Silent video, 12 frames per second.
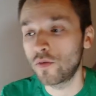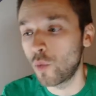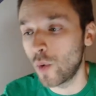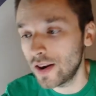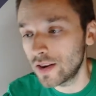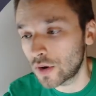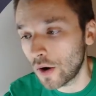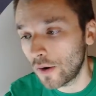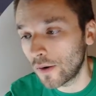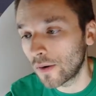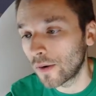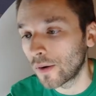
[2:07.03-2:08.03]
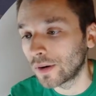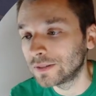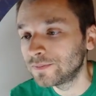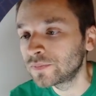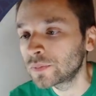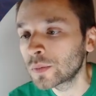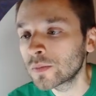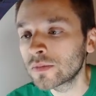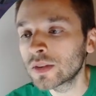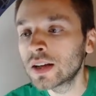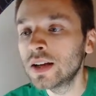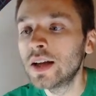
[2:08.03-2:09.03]
winter.
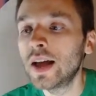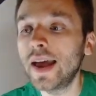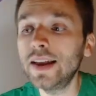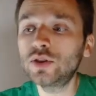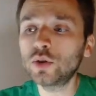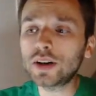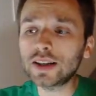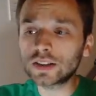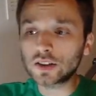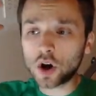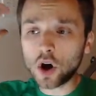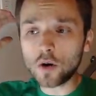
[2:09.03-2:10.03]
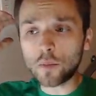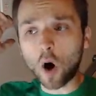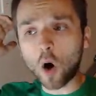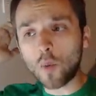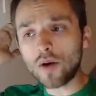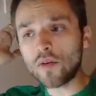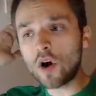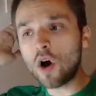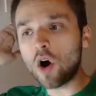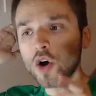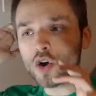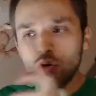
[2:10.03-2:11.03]
In today's scope,
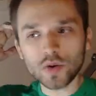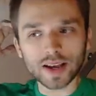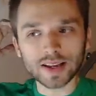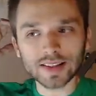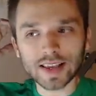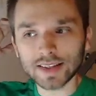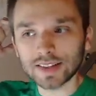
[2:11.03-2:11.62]
however, you can guess